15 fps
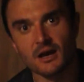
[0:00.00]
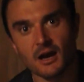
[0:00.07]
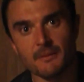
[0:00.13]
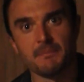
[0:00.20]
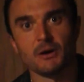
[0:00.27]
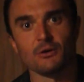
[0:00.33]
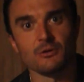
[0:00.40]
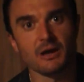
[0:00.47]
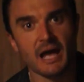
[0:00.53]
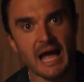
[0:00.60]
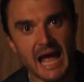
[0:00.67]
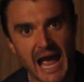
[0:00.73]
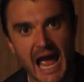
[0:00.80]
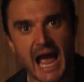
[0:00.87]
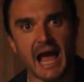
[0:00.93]

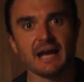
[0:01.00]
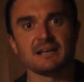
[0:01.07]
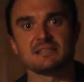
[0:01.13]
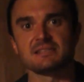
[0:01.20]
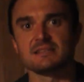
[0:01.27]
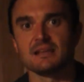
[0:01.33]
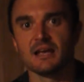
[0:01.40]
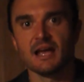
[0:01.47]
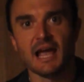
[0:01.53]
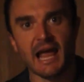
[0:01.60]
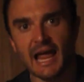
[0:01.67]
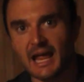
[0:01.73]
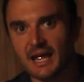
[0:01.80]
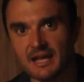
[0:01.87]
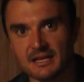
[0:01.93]
about hacks
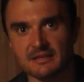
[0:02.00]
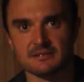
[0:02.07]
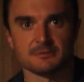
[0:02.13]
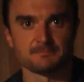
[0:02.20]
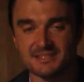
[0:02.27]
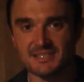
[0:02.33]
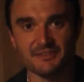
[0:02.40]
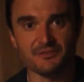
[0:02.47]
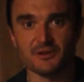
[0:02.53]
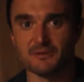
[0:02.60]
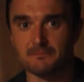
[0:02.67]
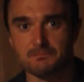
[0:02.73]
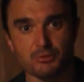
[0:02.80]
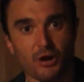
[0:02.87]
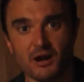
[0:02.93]
and
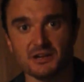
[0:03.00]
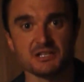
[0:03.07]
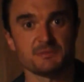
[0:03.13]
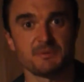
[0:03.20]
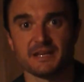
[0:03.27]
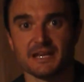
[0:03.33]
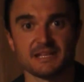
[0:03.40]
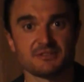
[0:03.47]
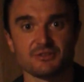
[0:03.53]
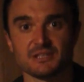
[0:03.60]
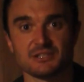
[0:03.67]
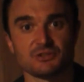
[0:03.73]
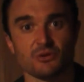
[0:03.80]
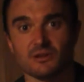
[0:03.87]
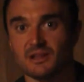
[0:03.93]
different products being entered
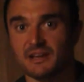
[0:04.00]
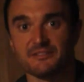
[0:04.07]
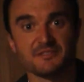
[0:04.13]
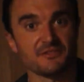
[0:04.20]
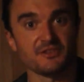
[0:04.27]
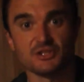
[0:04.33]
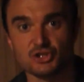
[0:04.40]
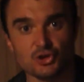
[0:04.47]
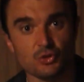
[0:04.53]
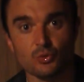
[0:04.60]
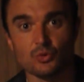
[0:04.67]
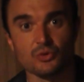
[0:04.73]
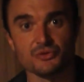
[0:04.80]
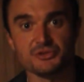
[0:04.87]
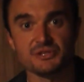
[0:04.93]
into our life, different
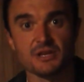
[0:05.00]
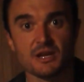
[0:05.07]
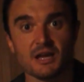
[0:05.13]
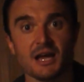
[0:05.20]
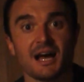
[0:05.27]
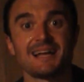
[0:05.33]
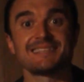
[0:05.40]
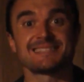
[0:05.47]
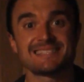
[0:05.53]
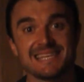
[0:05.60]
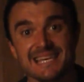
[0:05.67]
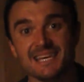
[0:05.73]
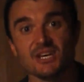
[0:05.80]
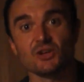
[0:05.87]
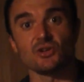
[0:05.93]
tools,
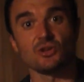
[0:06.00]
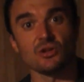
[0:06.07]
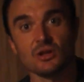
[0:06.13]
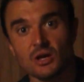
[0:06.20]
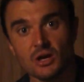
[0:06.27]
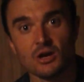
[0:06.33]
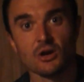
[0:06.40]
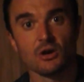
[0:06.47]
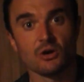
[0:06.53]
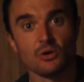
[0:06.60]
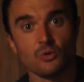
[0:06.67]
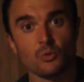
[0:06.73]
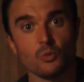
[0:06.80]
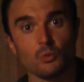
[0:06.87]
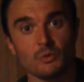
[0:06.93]
until
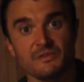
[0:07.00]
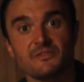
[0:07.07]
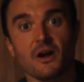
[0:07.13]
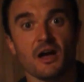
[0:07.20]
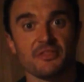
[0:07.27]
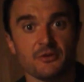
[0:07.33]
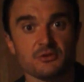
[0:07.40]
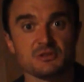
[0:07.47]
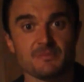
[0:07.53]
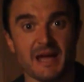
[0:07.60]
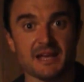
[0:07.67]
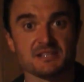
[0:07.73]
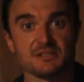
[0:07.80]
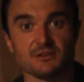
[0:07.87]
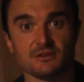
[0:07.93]
we've got those
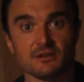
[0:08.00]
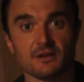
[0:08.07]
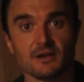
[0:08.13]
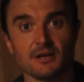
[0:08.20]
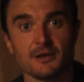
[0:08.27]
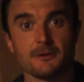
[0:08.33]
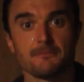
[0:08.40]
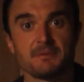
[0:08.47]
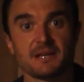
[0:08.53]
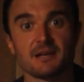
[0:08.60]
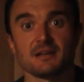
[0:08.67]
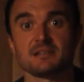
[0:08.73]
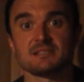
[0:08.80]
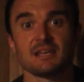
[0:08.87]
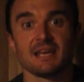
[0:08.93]
mastered.
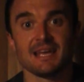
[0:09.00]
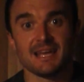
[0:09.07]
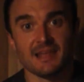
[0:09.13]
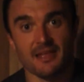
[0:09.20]
Because